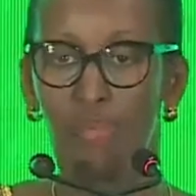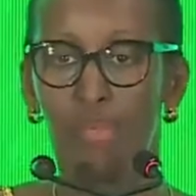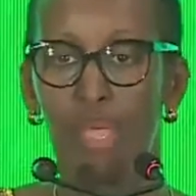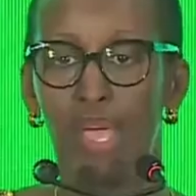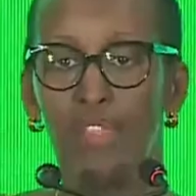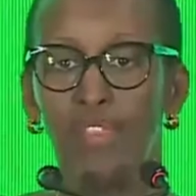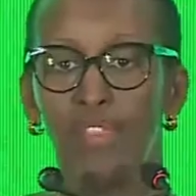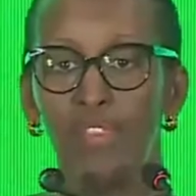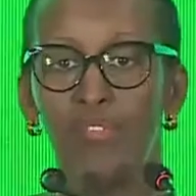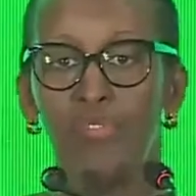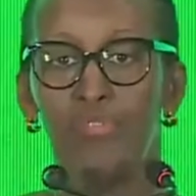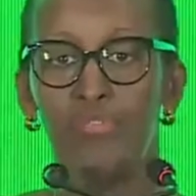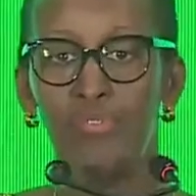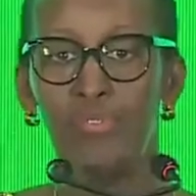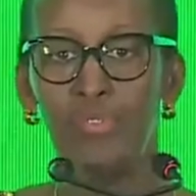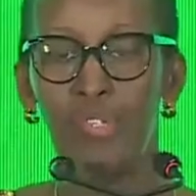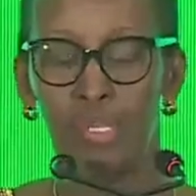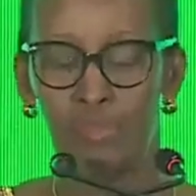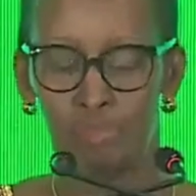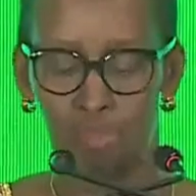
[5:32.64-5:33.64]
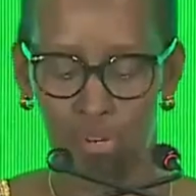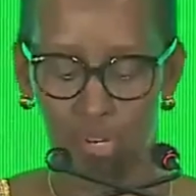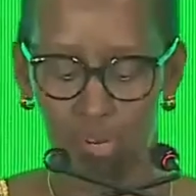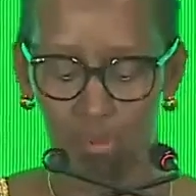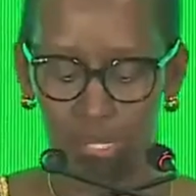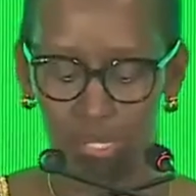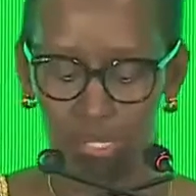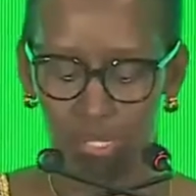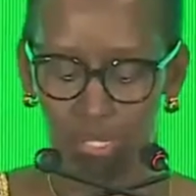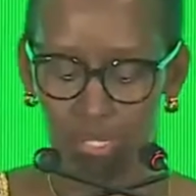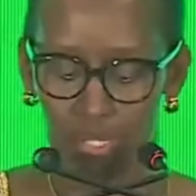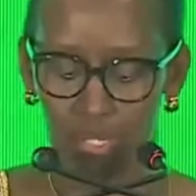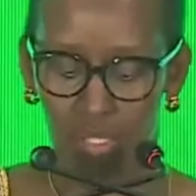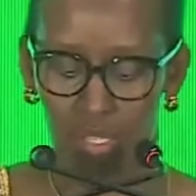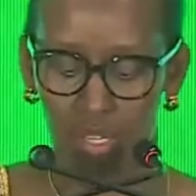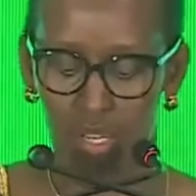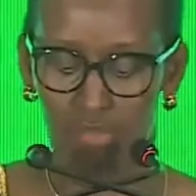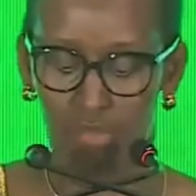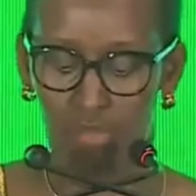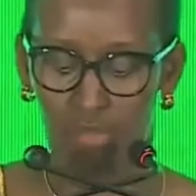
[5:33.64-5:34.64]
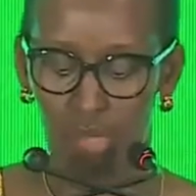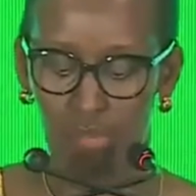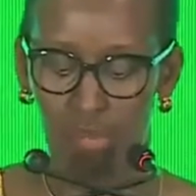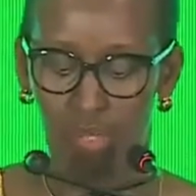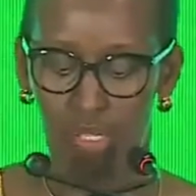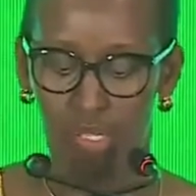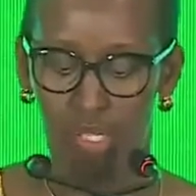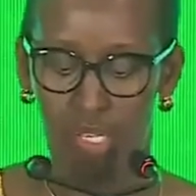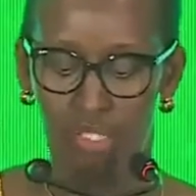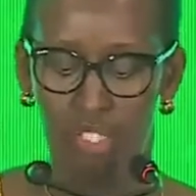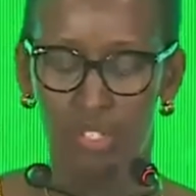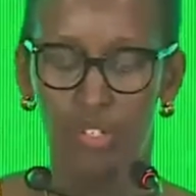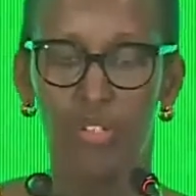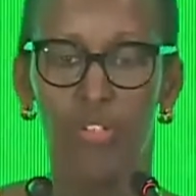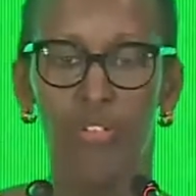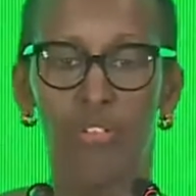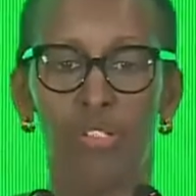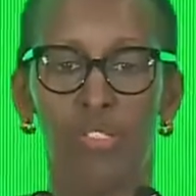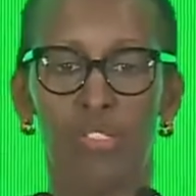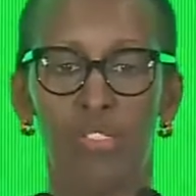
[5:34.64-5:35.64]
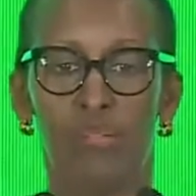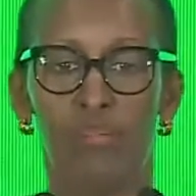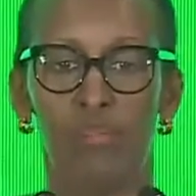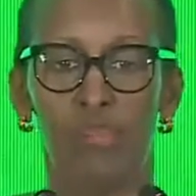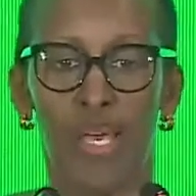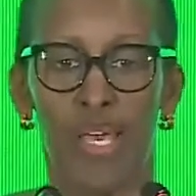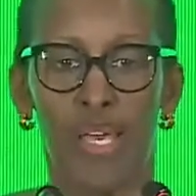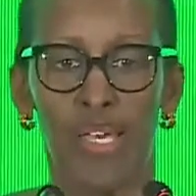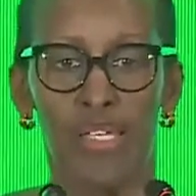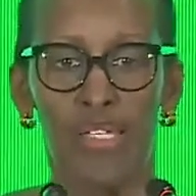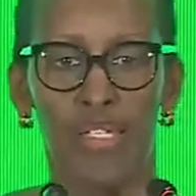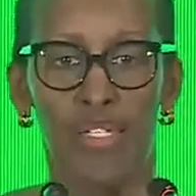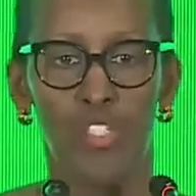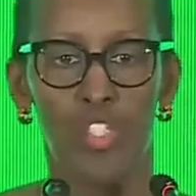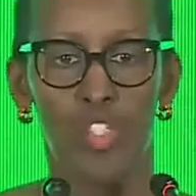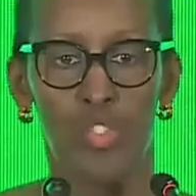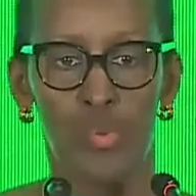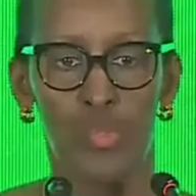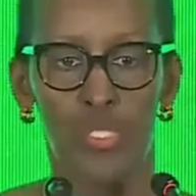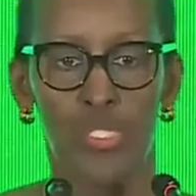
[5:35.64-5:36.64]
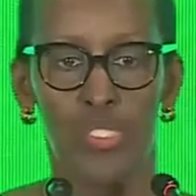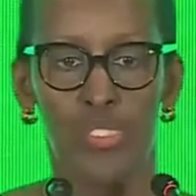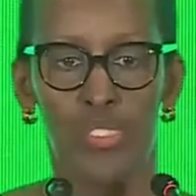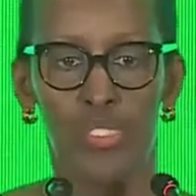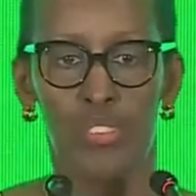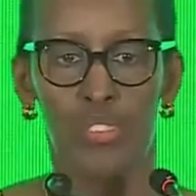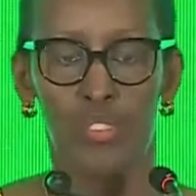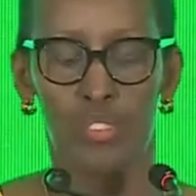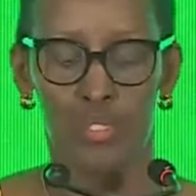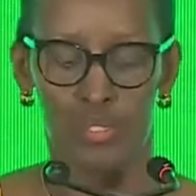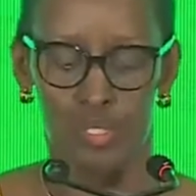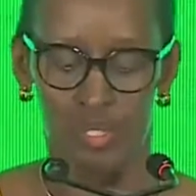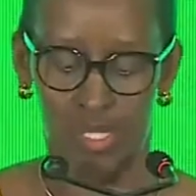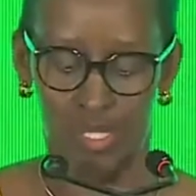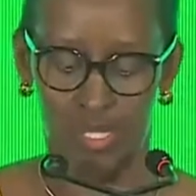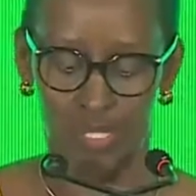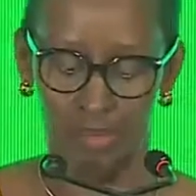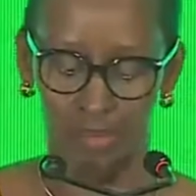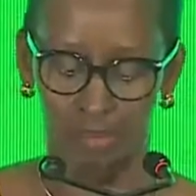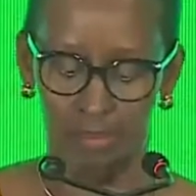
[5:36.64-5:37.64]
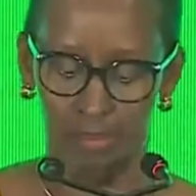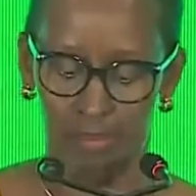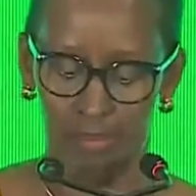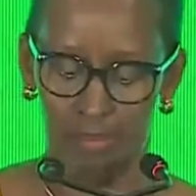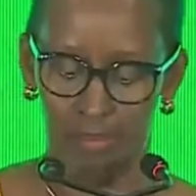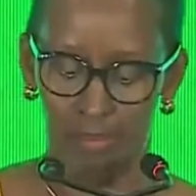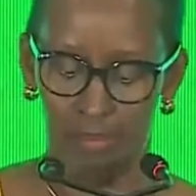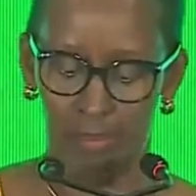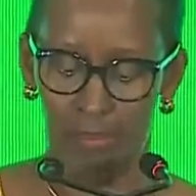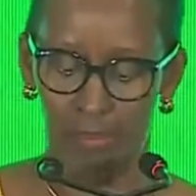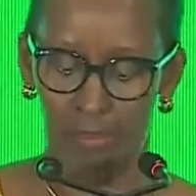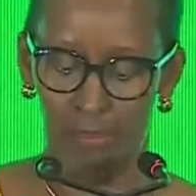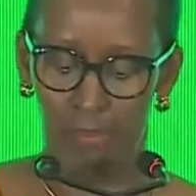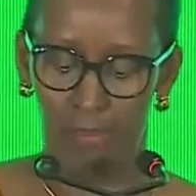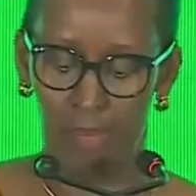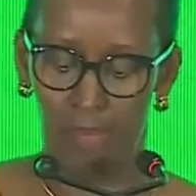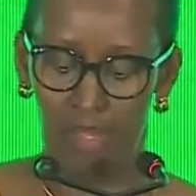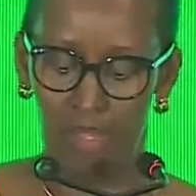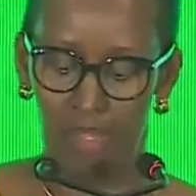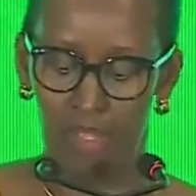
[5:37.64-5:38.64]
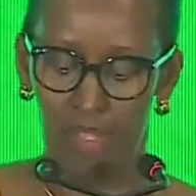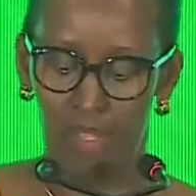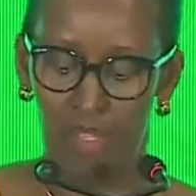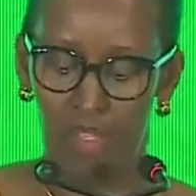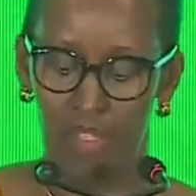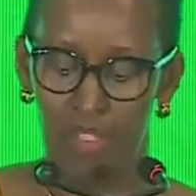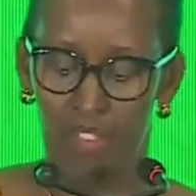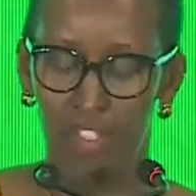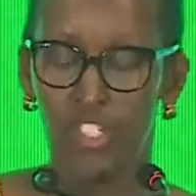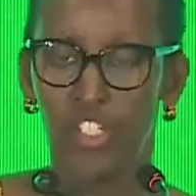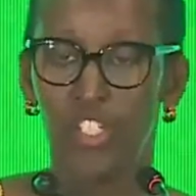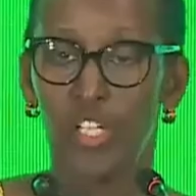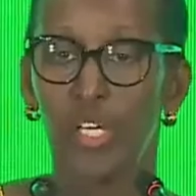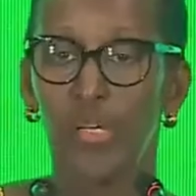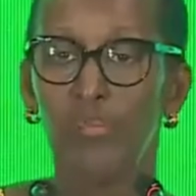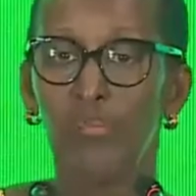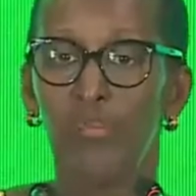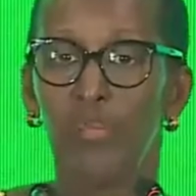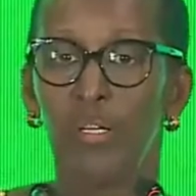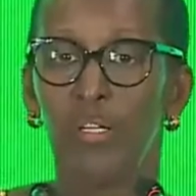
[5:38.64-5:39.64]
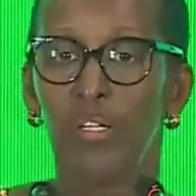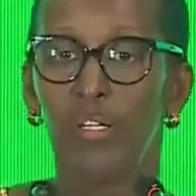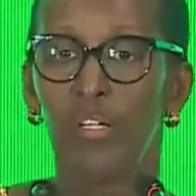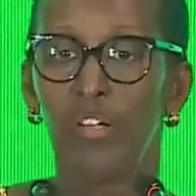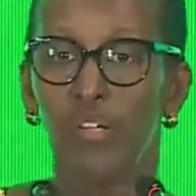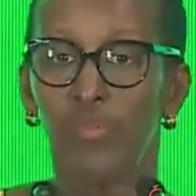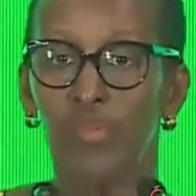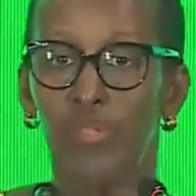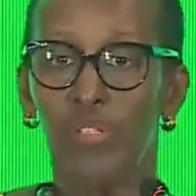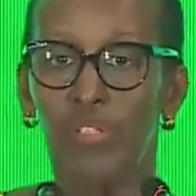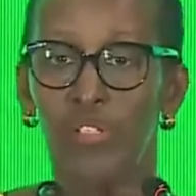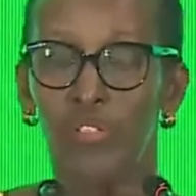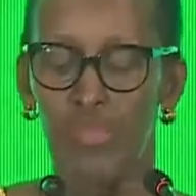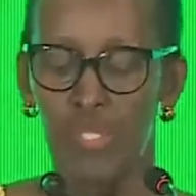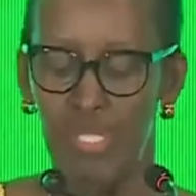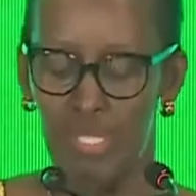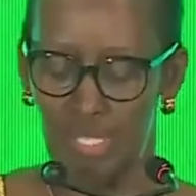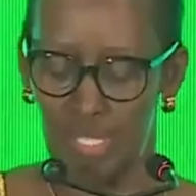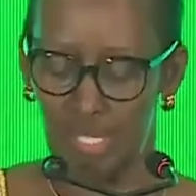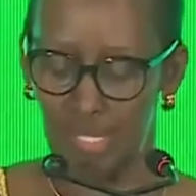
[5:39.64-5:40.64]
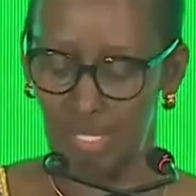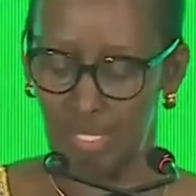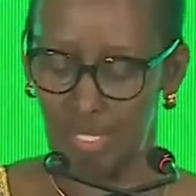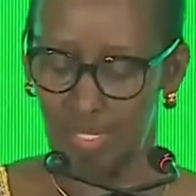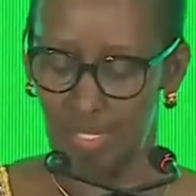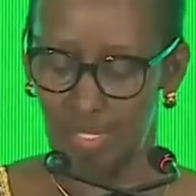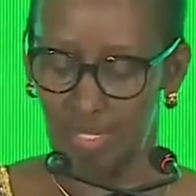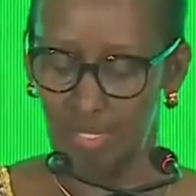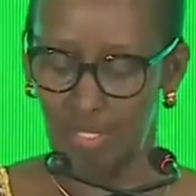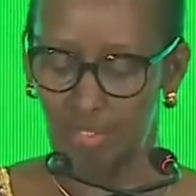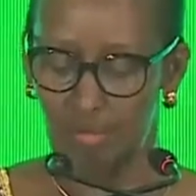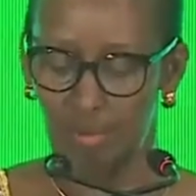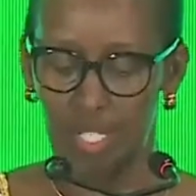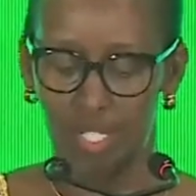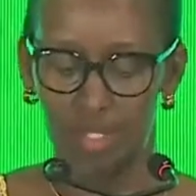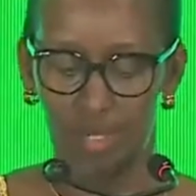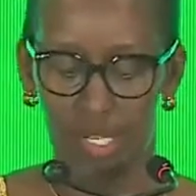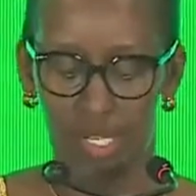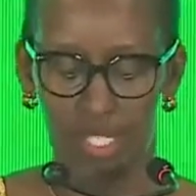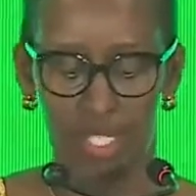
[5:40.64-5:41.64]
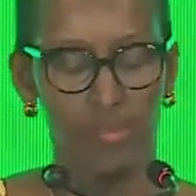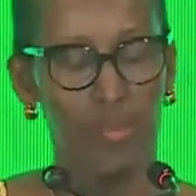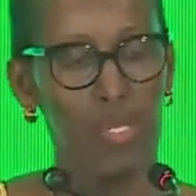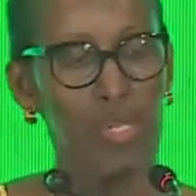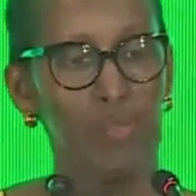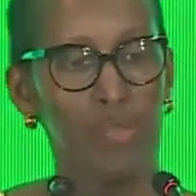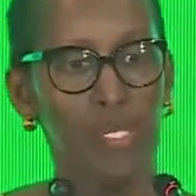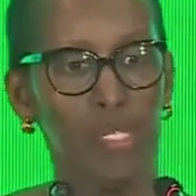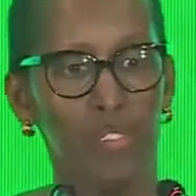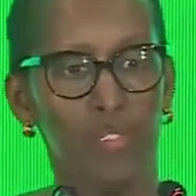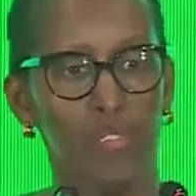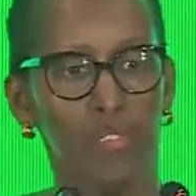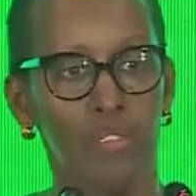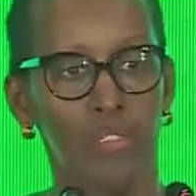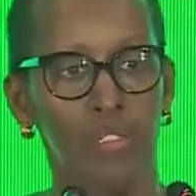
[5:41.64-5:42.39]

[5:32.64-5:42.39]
and the full empowerment of women and girls by 2030. The term global reset resonates with me.